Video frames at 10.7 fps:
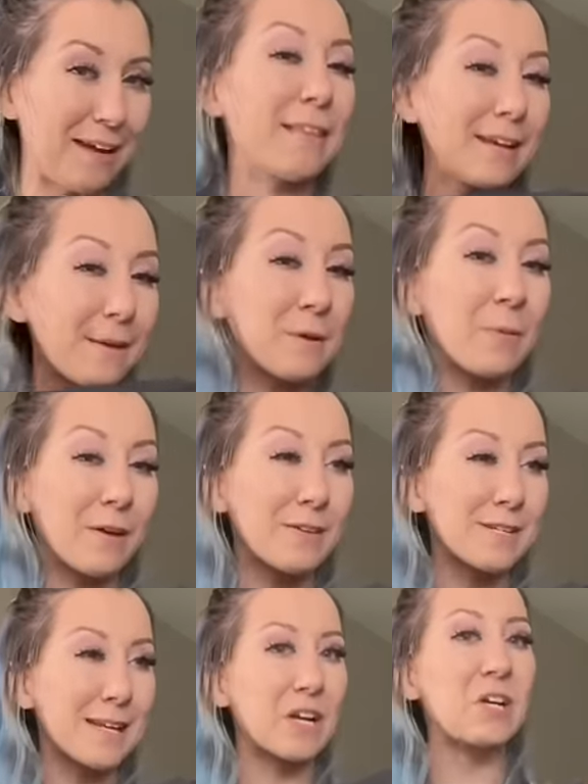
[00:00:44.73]
I think I'm gonna wear this
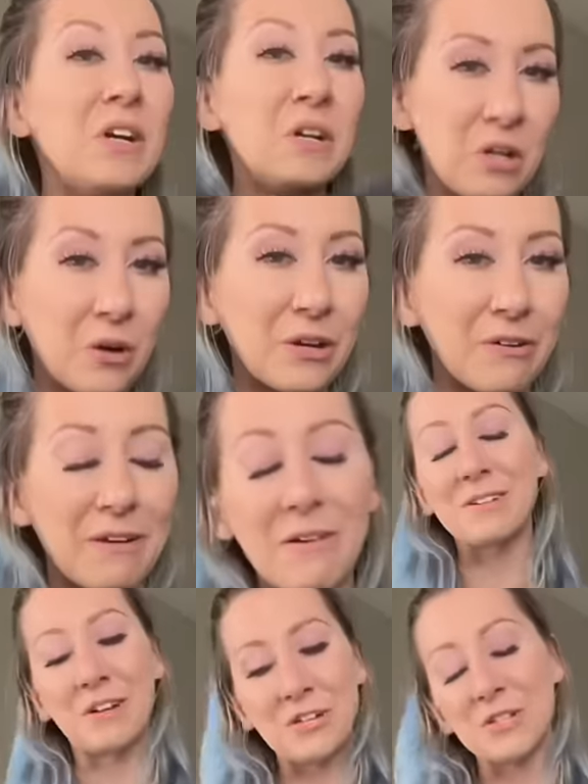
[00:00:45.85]
like all year round,
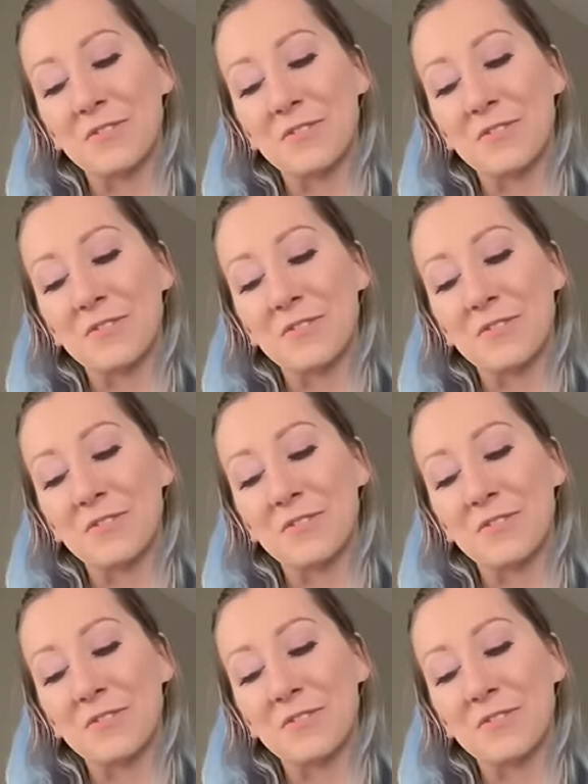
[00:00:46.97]
not just for